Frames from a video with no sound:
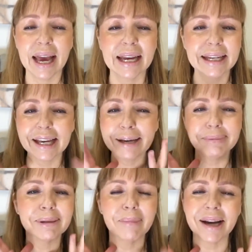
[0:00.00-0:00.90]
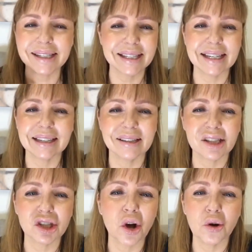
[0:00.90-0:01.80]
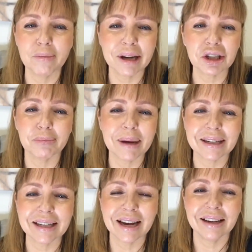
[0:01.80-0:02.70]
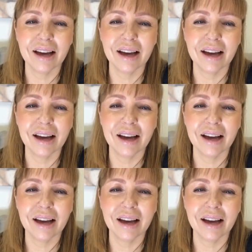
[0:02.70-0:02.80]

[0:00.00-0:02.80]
It keeps my skin so much better.